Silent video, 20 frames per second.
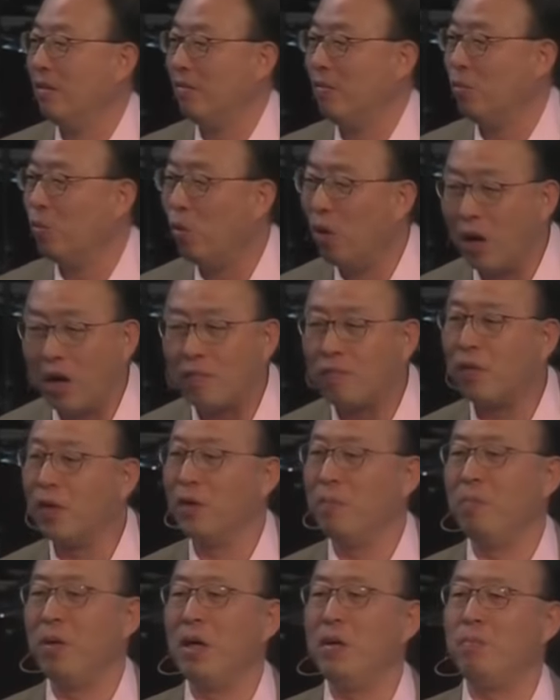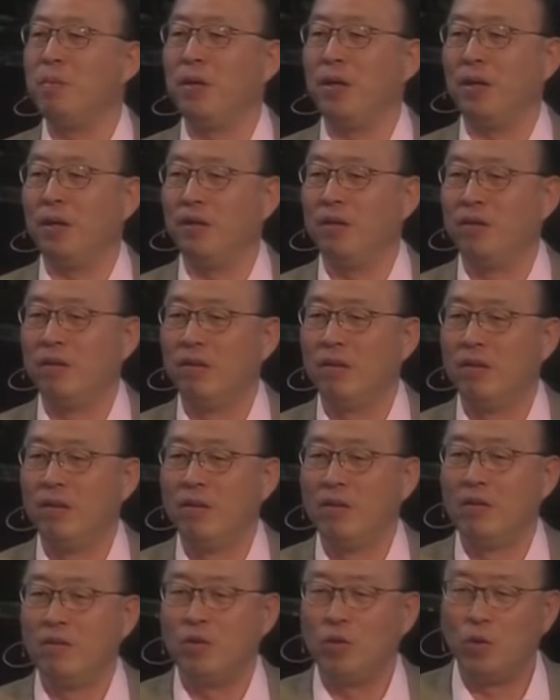whatever it may be,
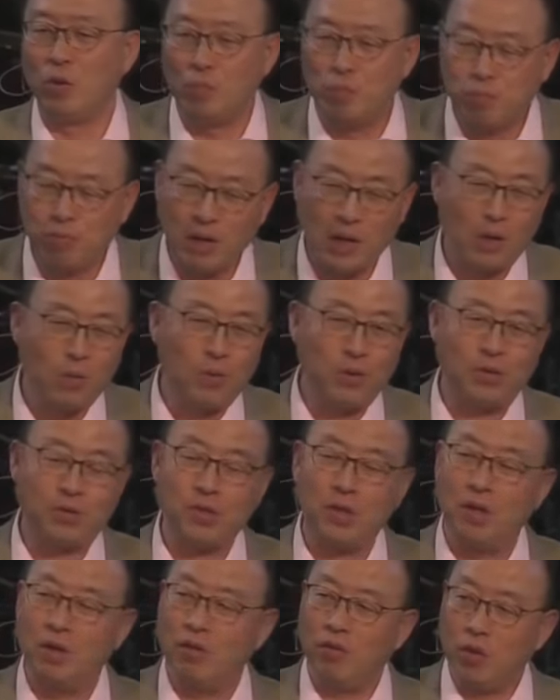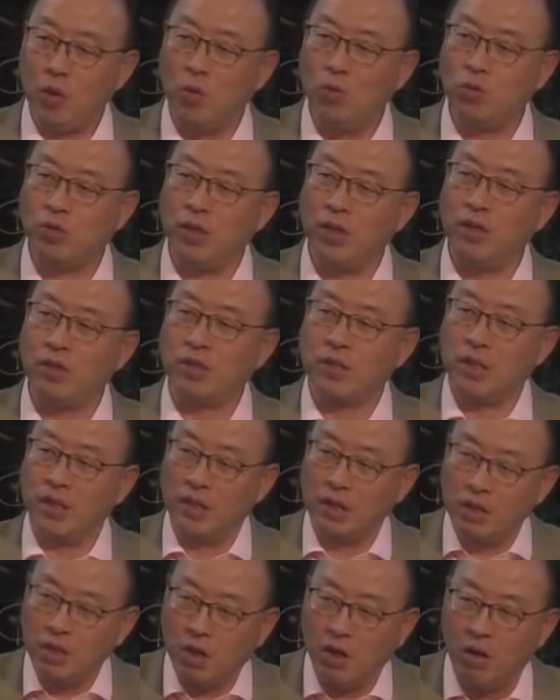your prowess, those things
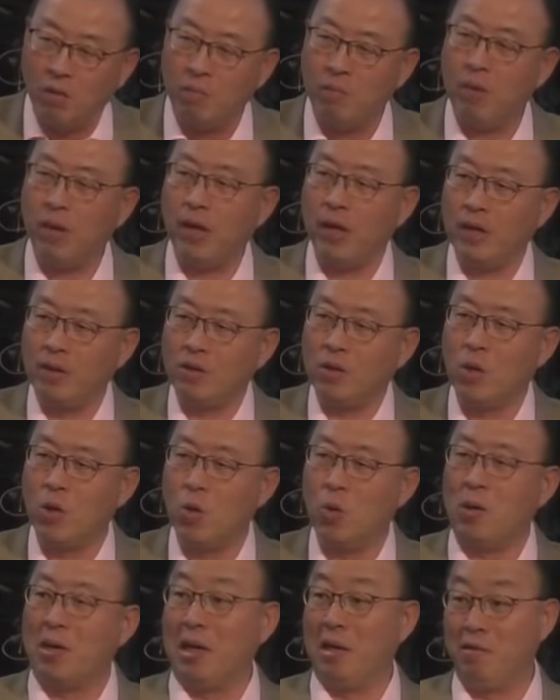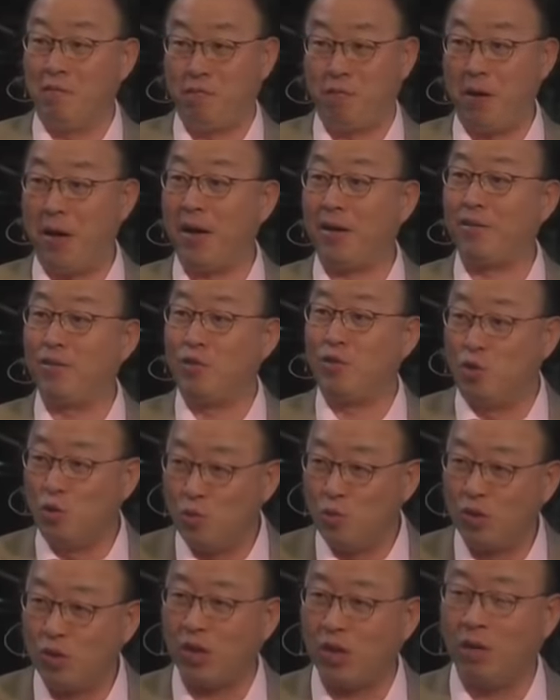can come and go. In fact,
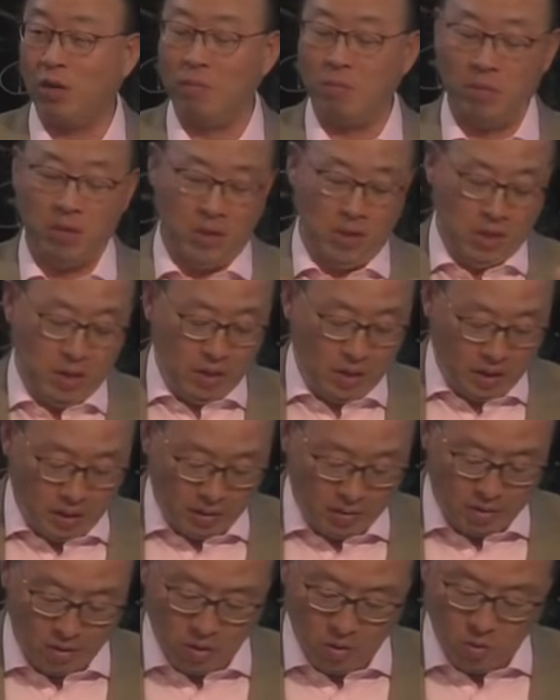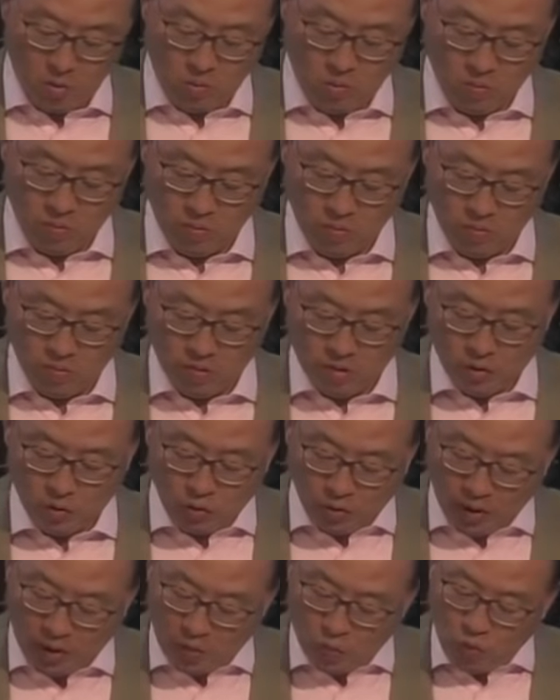do come and go. So
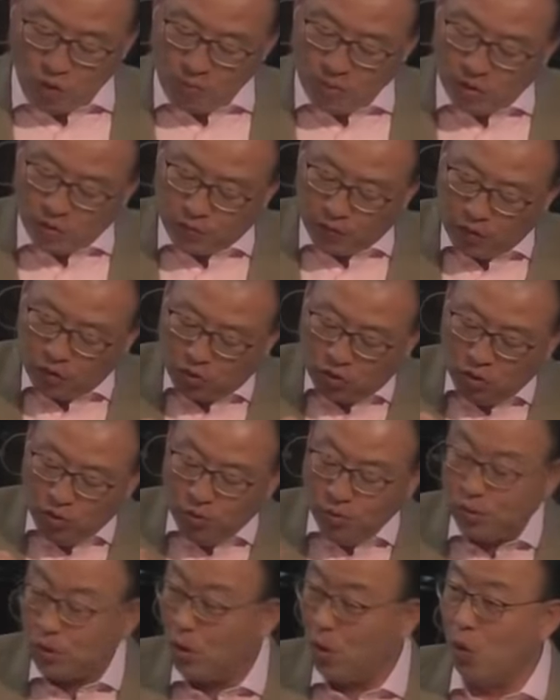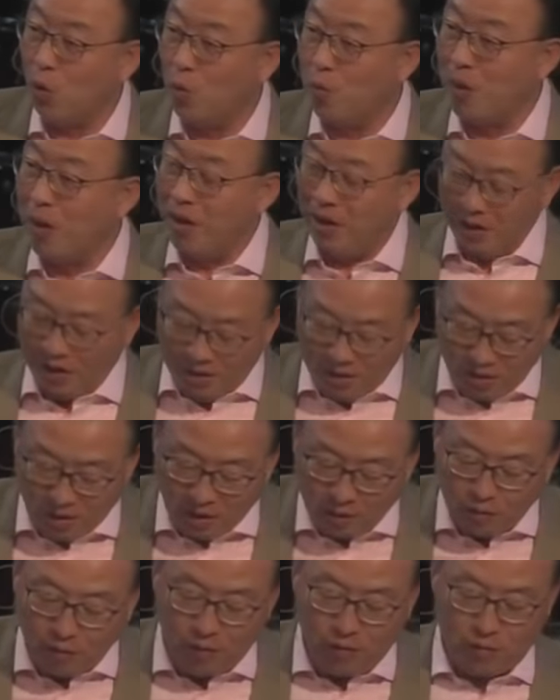then we must first lose hope in
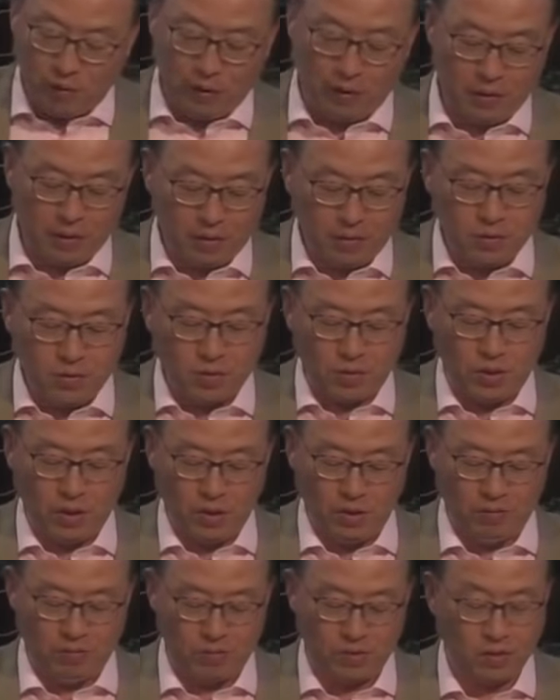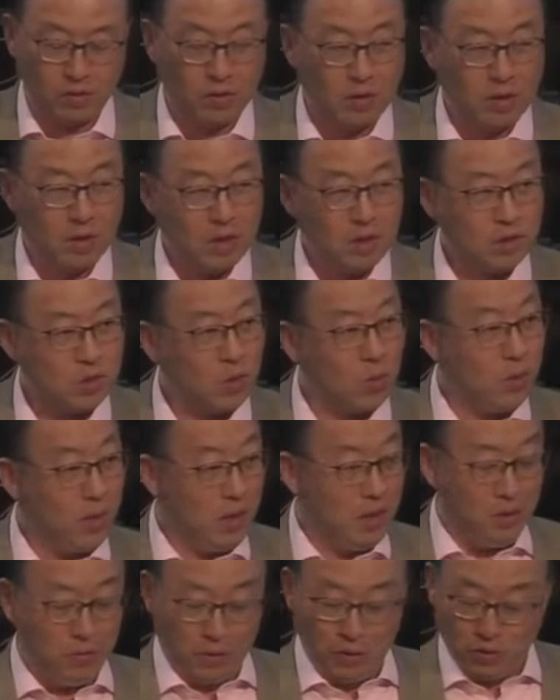everything that deceives. So,
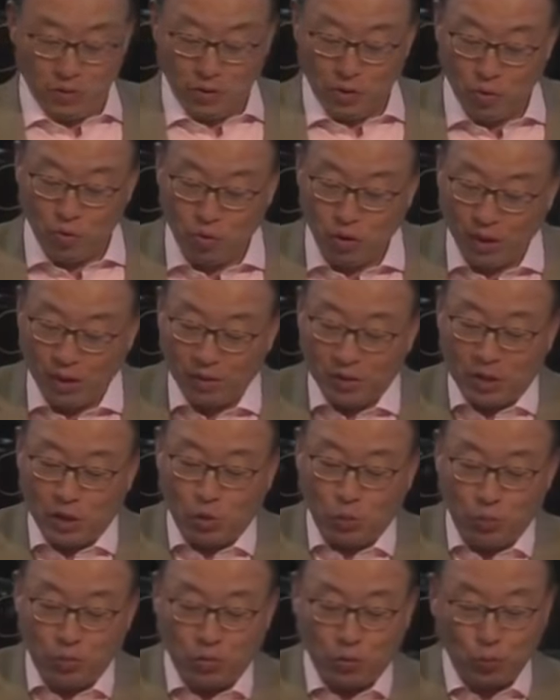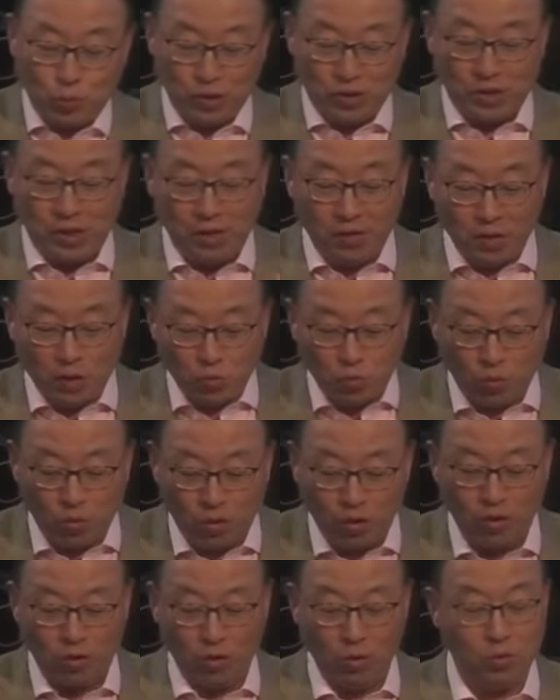in addition to Genesis, we, we see this
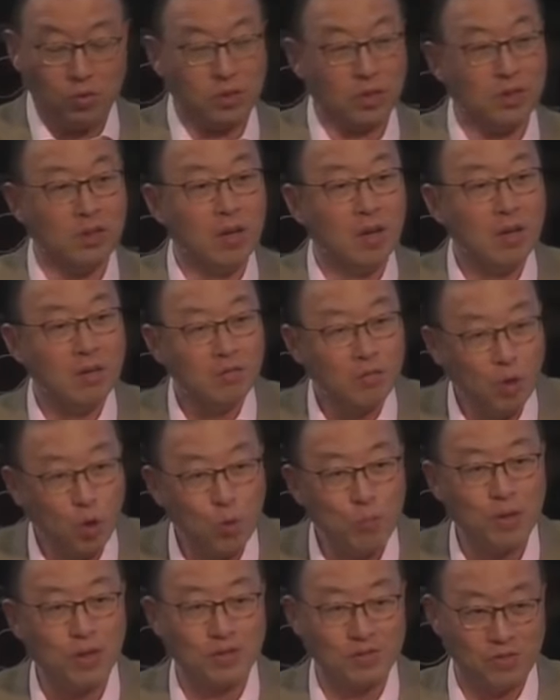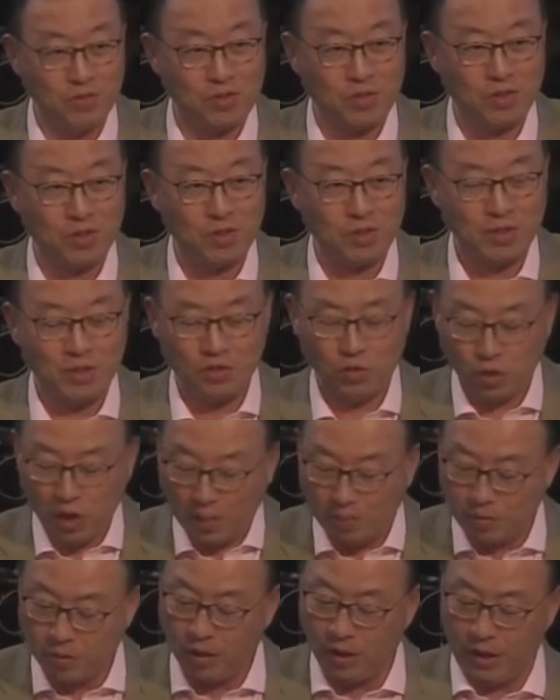word used in Romans
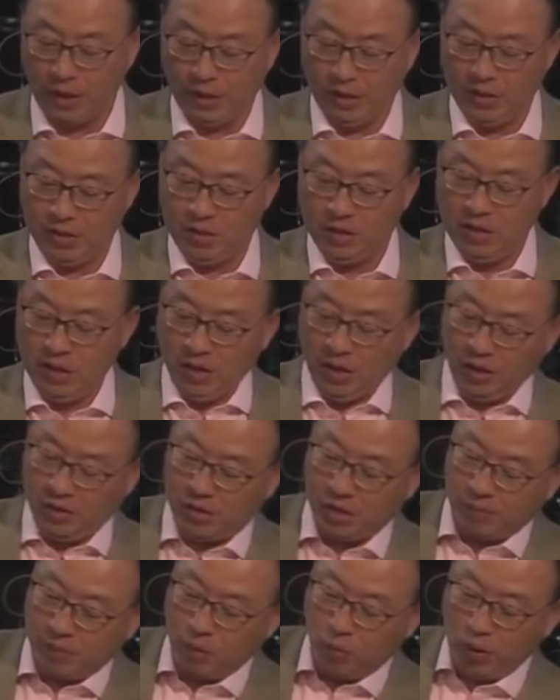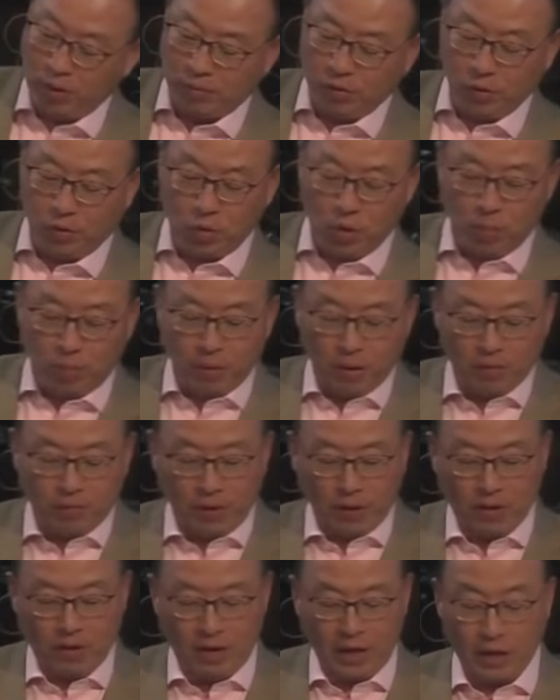chapter 8, except that we have to do a bit of a
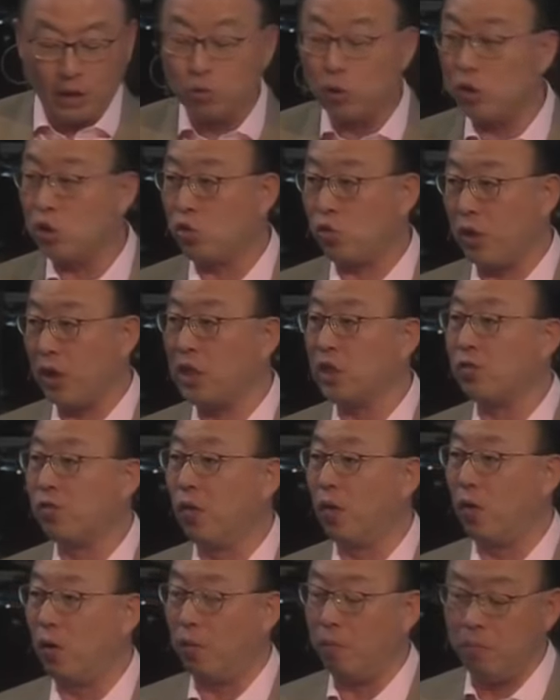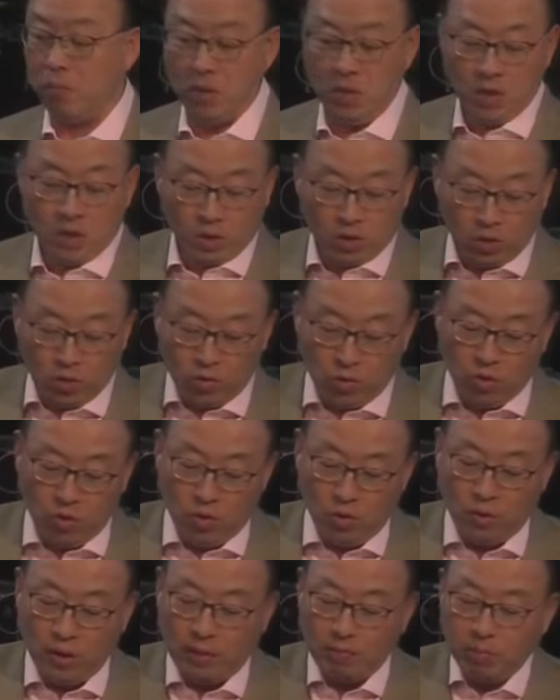language transfer. So, you
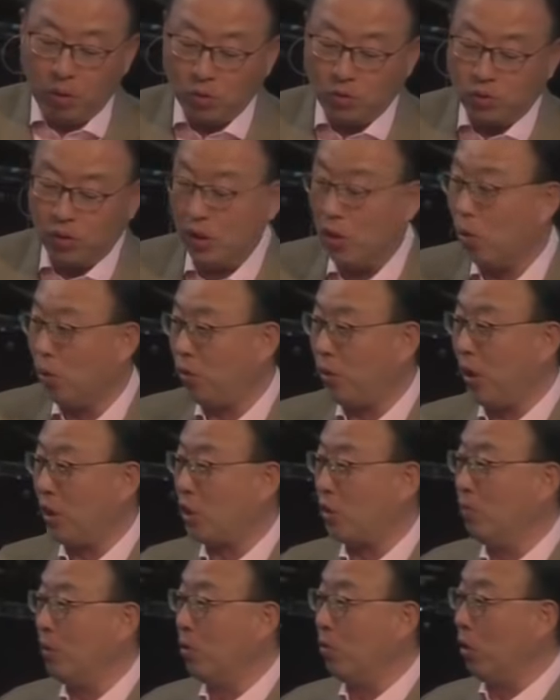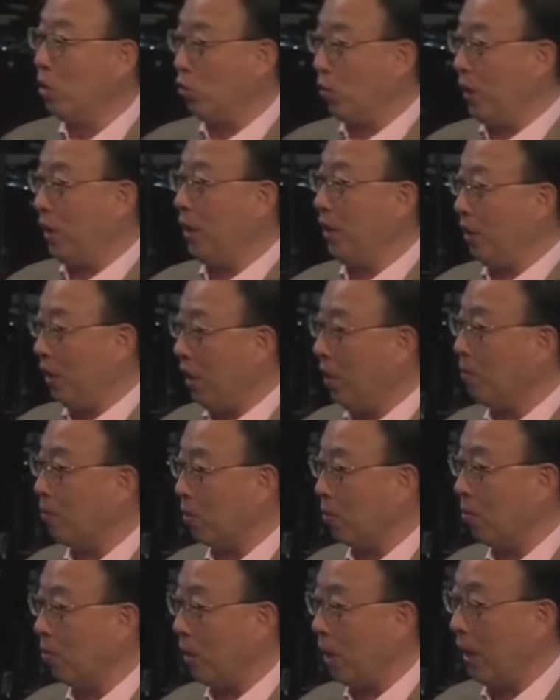knew that most of the Old Testament was written in
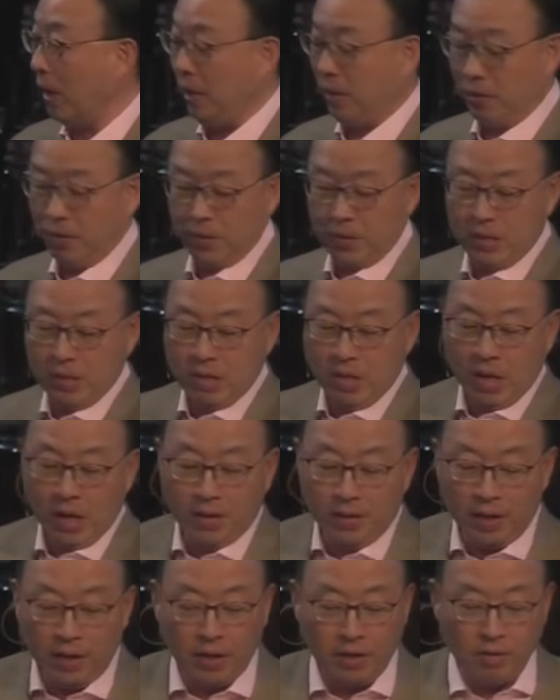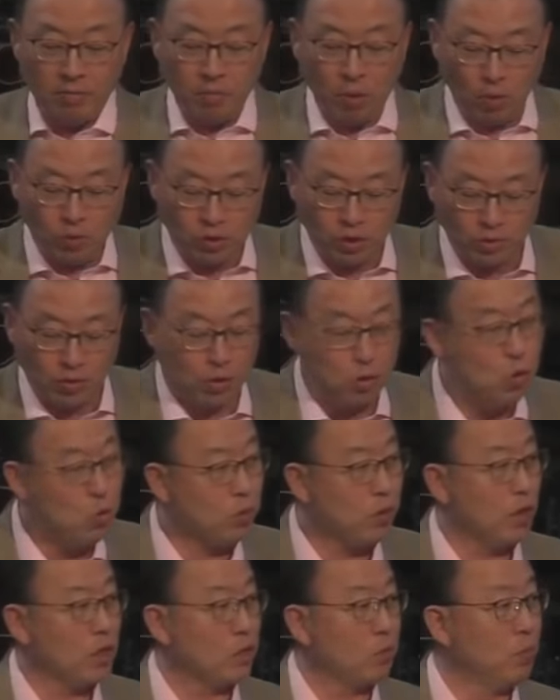Hebrew, right? And then most of the New
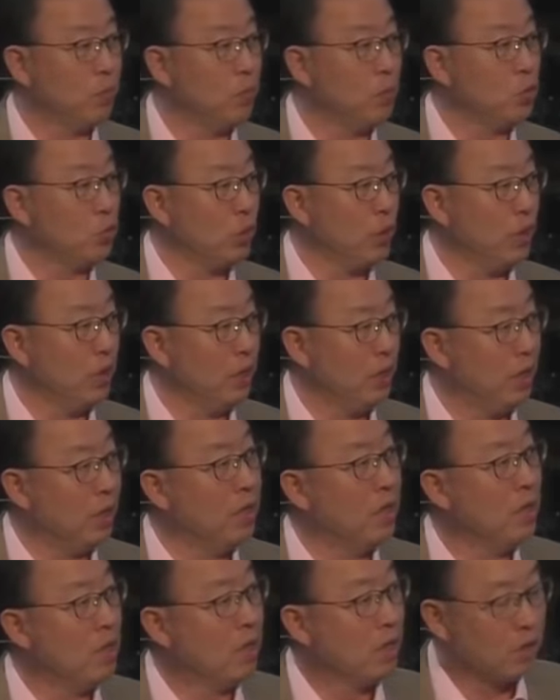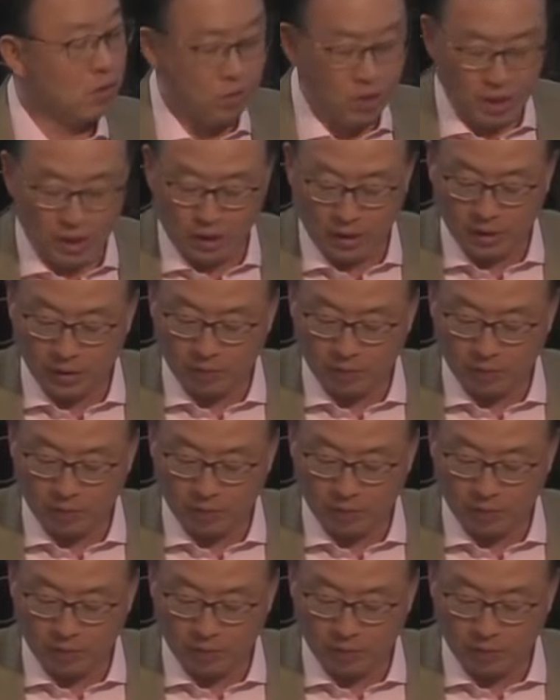Testament was written in Greek.